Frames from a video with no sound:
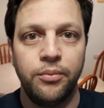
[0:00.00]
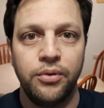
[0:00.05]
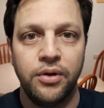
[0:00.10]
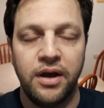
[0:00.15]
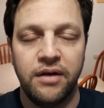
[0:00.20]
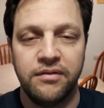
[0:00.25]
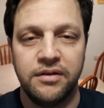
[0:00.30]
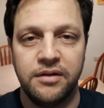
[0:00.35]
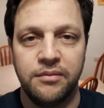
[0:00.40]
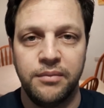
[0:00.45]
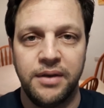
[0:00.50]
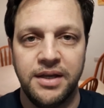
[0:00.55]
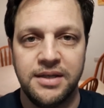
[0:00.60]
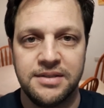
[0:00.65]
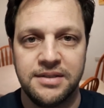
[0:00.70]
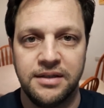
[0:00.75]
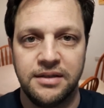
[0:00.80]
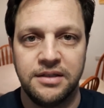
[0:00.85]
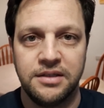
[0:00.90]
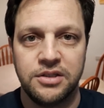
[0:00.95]
have an
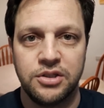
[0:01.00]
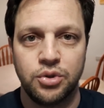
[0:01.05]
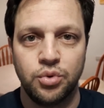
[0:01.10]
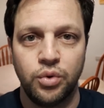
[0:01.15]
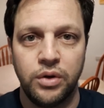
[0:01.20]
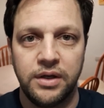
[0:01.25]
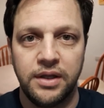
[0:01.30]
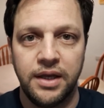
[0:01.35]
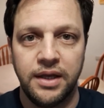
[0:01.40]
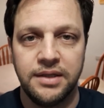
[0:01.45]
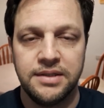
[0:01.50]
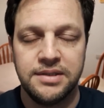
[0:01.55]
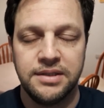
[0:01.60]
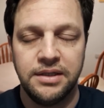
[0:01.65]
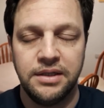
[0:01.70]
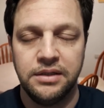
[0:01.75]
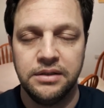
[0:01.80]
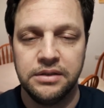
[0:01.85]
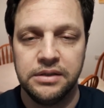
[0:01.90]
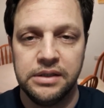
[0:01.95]
amazing
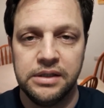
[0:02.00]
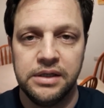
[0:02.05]
2018.